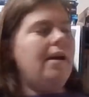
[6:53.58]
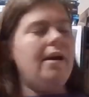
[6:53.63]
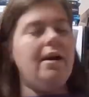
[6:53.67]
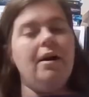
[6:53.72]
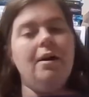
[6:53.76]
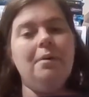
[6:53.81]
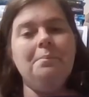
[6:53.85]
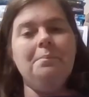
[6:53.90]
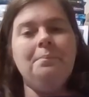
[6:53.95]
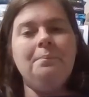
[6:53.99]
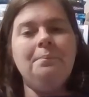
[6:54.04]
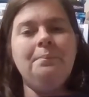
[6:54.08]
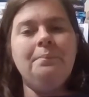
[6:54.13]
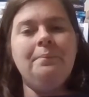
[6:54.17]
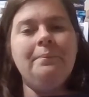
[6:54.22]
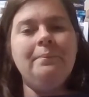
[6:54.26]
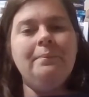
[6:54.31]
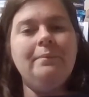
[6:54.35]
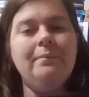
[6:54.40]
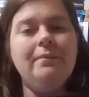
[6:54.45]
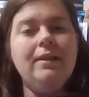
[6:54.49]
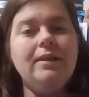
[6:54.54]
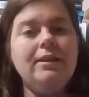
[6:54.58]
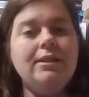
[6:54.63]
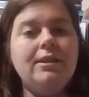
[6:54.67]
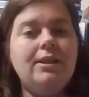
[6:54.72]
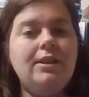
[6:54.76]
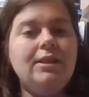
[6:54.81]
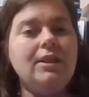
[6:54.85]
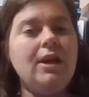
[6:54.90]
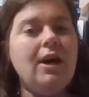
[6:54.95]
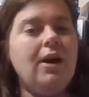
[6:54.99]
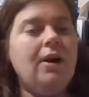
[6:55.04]
Um,
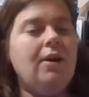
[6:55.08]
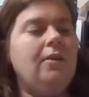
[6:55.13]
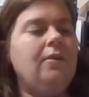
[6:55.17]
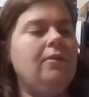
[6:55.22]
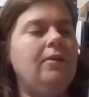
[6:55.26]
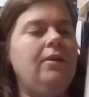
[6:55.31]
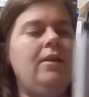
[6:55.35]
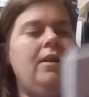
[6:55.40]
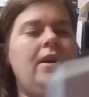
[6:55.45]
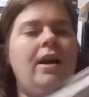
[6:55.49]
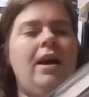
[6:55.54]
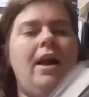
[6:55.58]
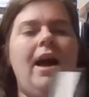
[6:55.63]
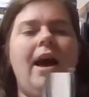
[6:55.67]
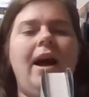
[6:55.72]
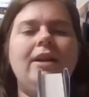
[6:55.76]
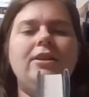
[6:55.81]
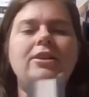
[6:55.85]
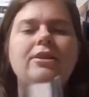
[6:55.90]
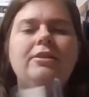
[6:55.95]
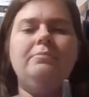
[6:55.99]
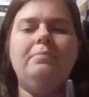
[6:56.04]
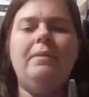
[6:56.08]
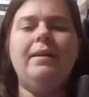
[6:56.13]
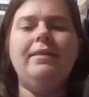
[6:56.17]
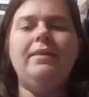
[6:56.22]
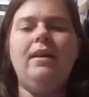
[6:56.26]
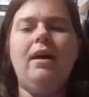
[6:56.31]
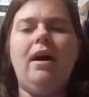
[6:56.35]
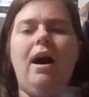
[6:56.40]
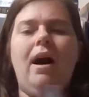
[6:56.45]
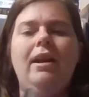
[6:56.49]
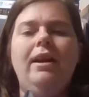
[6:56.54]
so I just bought
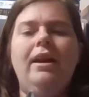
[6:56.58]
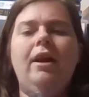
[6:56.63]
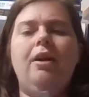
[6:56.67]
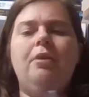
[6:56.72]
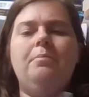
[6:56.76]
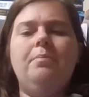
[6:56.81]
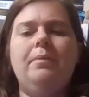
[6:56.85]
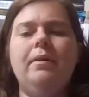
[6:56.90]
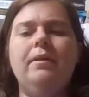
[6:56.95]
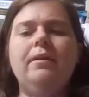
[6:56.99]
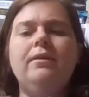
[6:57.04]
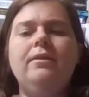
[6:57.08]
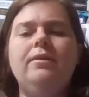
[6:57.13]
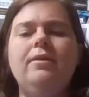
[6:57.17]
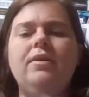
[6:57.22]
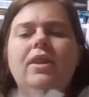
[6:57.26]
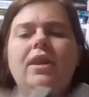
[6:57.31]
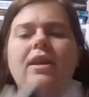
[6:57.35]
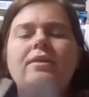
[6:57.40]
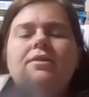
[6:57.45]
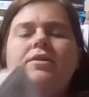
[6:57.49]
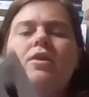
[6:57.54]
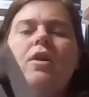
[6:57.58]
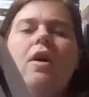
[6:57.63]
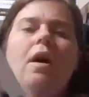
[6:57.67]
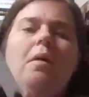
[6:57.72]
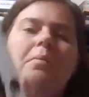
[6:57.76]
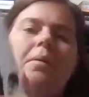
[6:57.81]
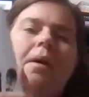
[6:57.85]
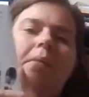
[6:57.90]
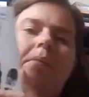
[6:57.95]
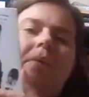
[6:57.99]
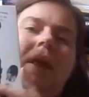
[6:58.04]
the audiobook to this, so
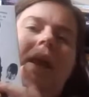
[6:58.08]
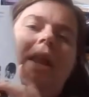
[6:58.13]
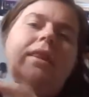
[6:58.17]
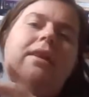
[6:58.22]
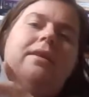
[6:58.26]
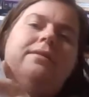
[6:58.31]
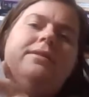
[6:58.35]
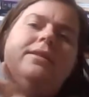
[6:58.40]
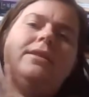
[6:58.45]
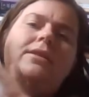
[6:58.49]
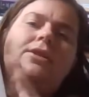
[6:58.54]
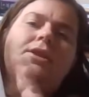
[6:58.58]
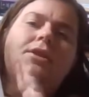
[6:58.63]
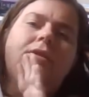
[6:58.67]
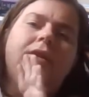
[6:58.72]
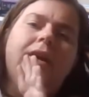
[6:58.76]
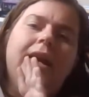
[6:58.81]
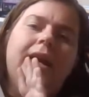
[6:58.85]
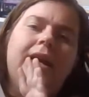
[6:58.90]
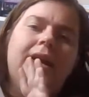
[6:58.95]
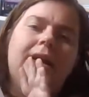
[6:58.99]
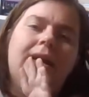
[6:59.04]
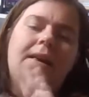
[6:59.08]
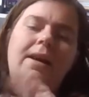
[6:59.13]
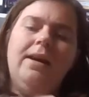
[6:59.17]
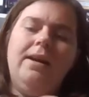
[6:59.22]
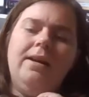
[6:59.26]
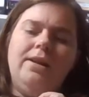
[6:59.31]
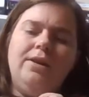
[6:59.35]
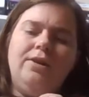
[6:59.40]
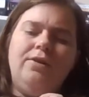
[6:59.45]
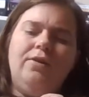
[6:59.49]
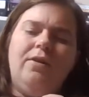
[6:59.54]
I'll probably listen to it.
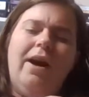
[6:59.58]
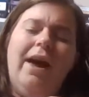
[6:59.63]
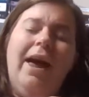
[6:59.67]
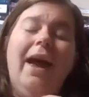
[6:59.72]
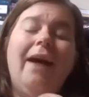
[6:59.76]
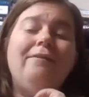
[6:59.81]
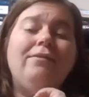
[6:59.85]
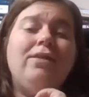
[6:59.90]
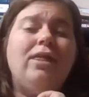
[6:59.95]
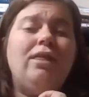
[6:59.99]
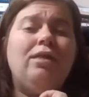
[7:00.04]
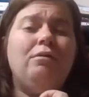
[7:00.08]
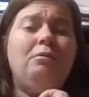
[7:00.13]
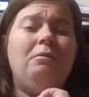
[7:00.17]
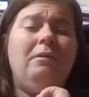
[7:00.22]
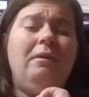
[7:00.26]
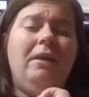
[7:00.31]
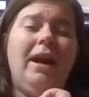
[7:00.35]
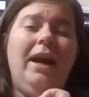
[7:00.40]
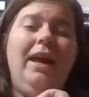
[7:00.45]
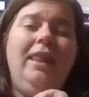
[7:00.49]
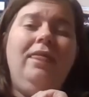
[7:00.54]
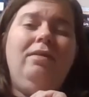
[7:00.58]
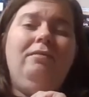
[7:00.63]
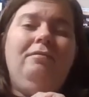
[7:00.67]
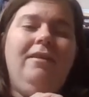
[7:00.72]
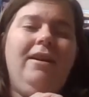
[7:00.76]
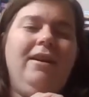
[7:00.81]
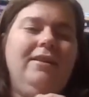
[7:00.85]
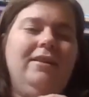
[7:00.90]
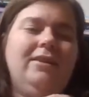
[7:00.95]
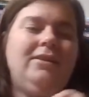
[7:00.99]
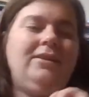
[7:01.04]
So I have three
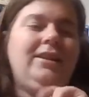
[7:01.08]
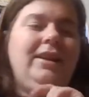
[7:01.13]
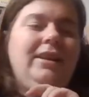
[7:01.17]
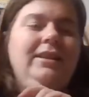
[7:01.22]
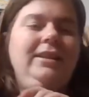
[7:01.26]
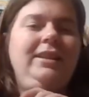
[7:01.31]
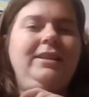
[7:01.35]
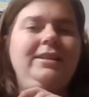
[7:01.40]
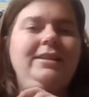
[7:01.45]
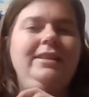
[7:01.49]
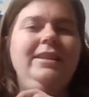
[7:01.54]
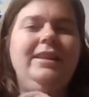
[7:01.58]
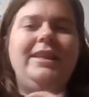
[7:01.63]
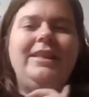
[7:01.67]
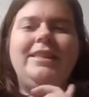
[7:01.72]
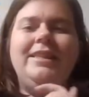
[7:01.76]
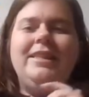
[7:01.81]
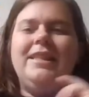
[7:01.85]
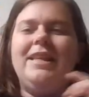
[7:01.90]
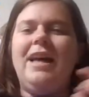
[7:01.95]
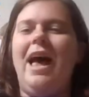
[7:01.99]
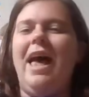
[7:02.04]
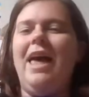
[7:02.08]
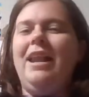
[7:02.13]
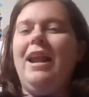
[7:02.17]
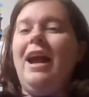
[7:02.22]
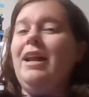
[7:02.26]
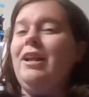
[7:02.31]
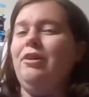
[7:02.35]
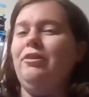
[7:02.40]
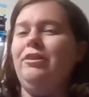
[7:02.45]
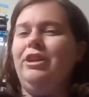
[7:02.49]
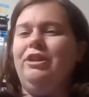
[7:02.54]
thrillers on this list, and
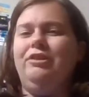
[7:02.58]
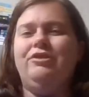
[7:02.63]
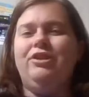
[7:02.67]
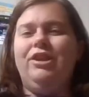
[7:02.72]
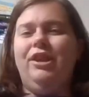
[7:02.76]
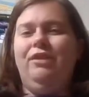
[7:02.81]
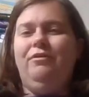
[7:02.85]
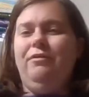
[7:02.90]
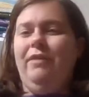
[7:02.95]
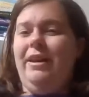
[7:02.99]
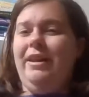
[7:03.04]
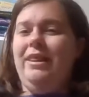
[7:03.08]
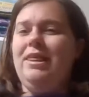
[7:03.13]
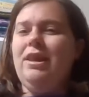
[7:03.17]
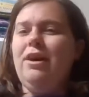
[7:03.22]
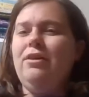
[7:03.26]
I don't usually read